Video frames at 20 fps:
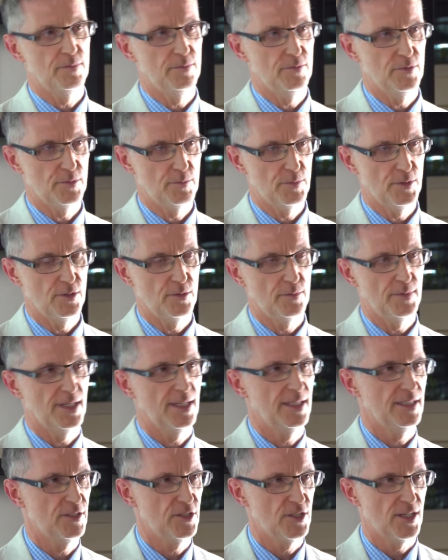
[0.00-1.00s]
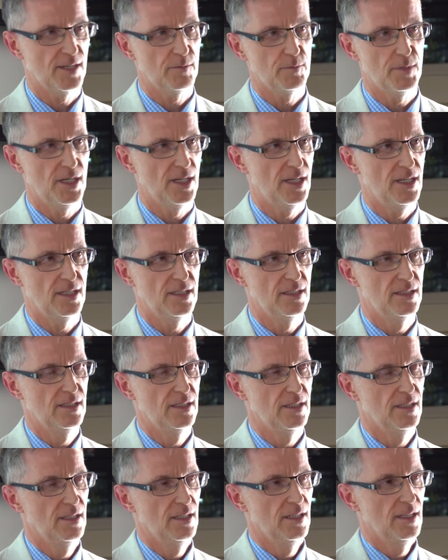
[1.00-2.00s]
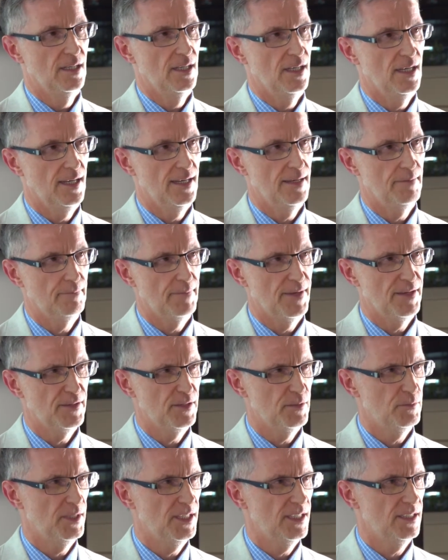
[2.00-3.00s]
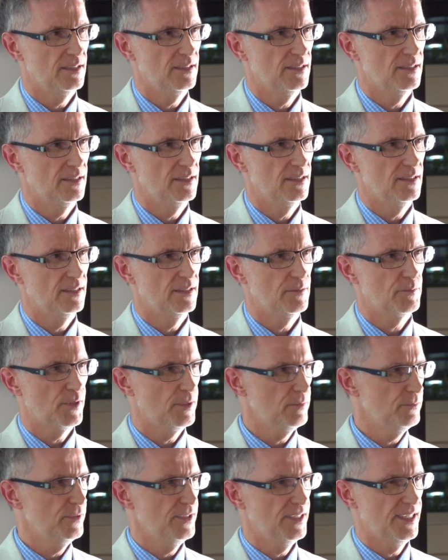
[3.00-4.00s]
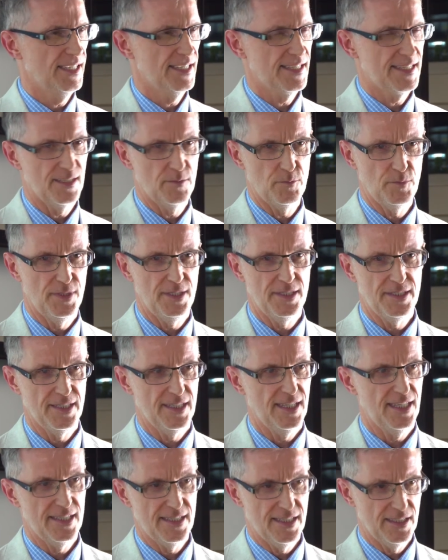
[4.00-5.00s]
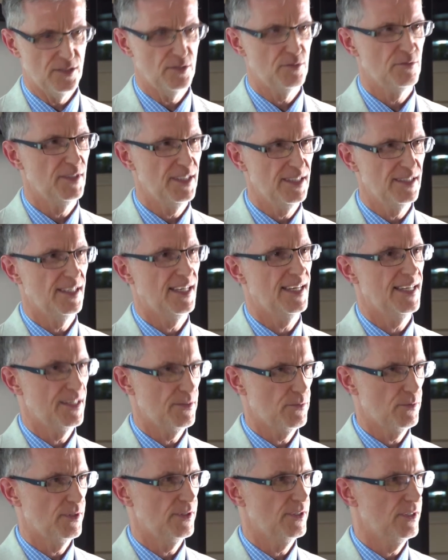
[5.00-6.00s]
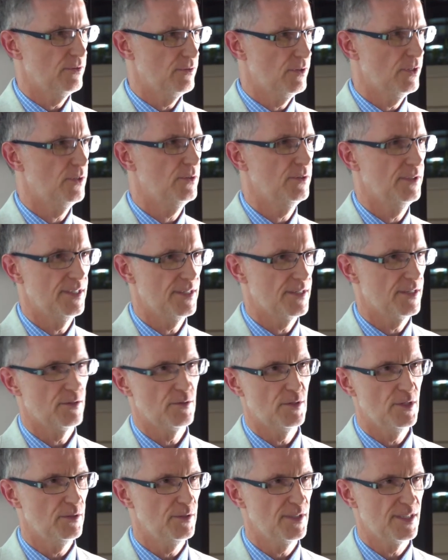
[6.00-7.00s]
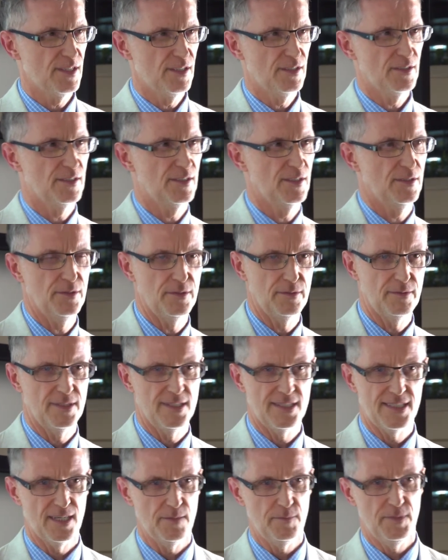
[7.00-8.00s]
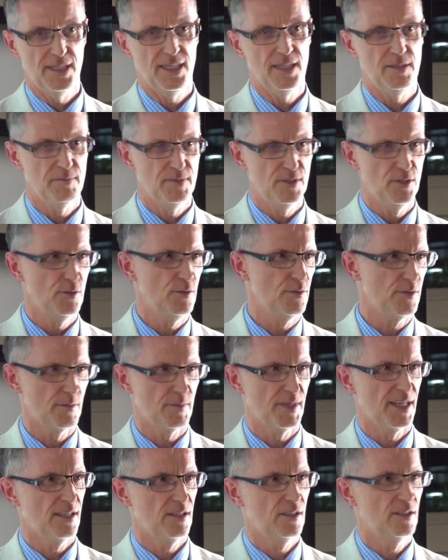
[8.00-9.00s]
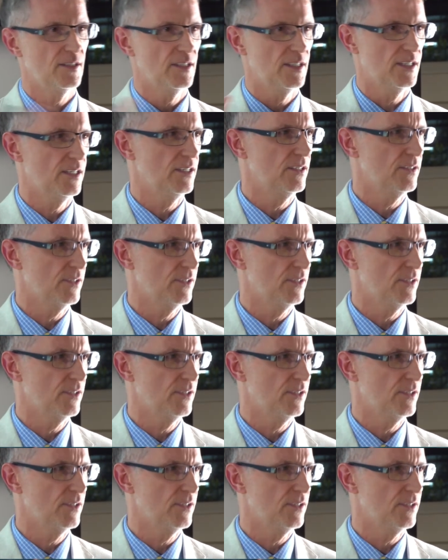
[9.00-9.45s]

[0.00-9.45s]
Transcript: was bought by Jack Ma. I thought, well, the problem with the SCMP today is they don't realize what their role is. Their role is not to disseminate news about Hong Kong.